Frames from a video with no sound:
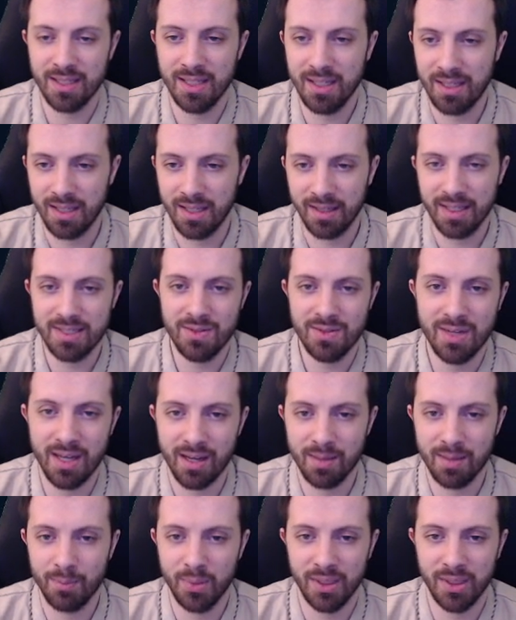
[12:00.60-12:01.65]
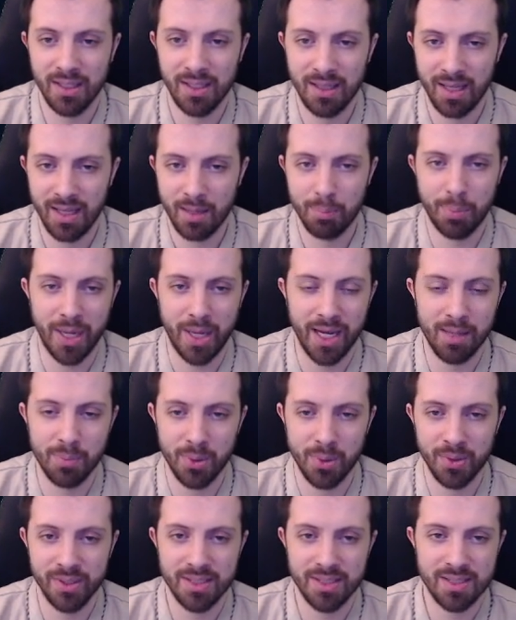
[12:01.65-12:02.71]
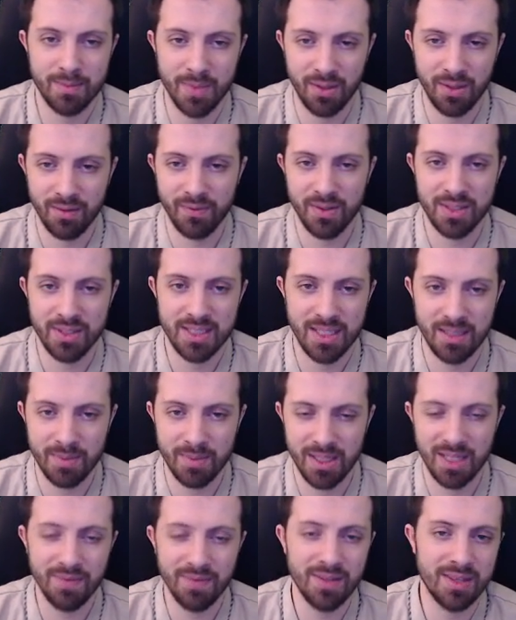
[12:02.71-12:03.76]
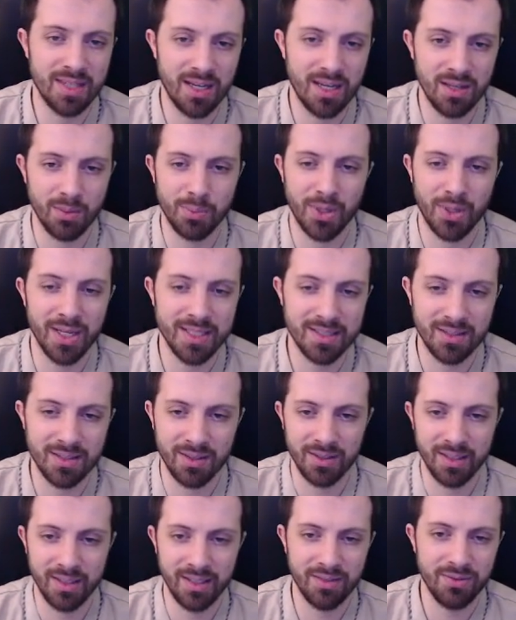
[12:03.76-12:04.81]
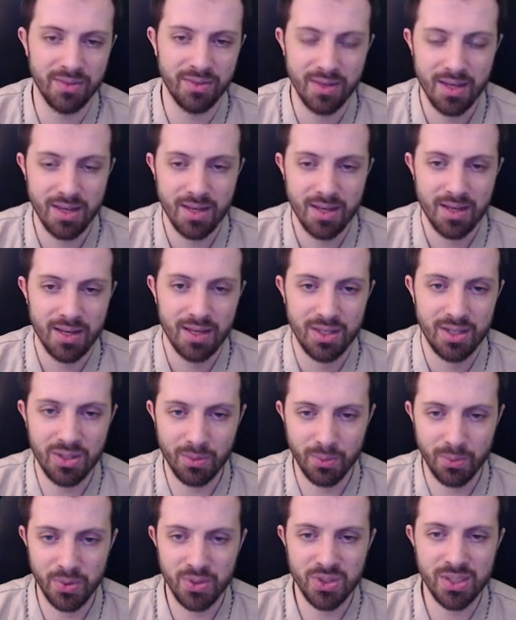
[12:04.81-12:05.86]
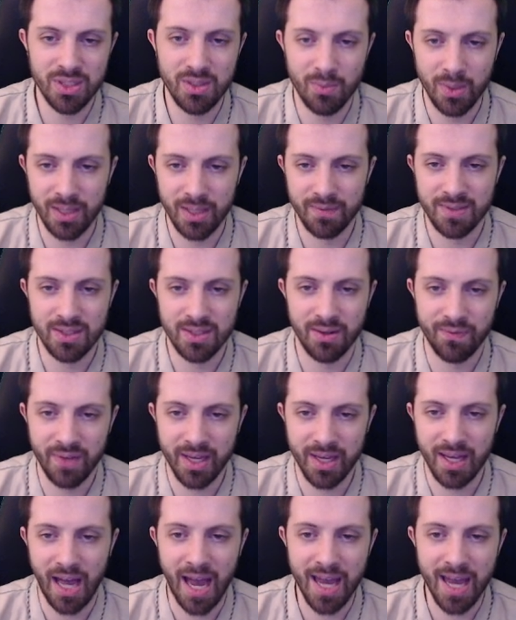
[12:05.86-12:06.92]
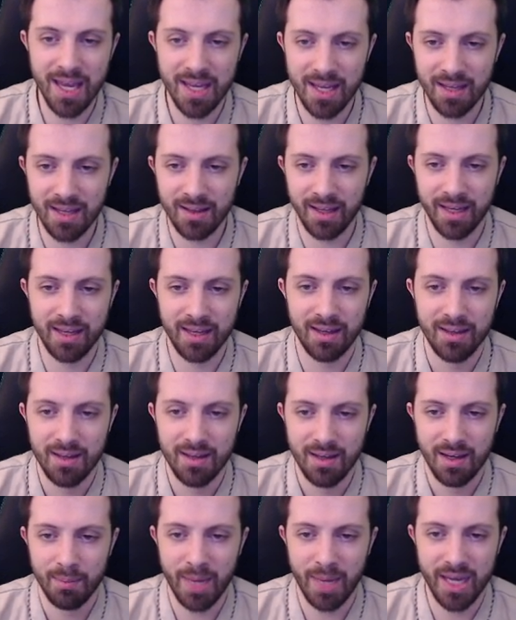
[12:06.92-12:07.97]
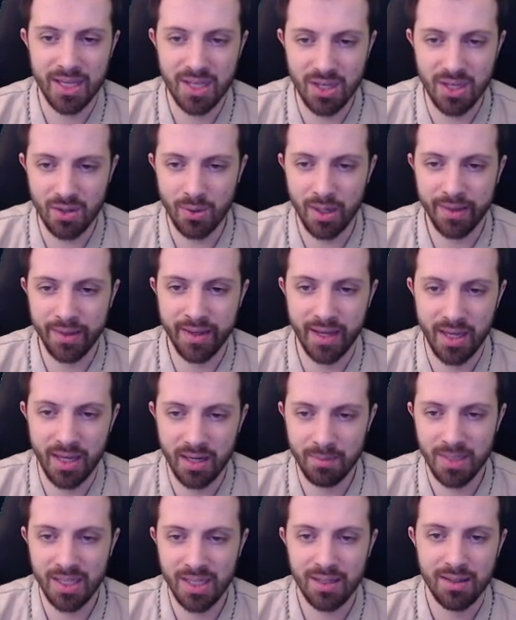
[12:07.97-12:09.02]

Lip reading: unless you get completely like pike pulled into the middle of their team, and even then you'll probably still live, you'll usually whiv. So if like I hit like my Q on the enemy,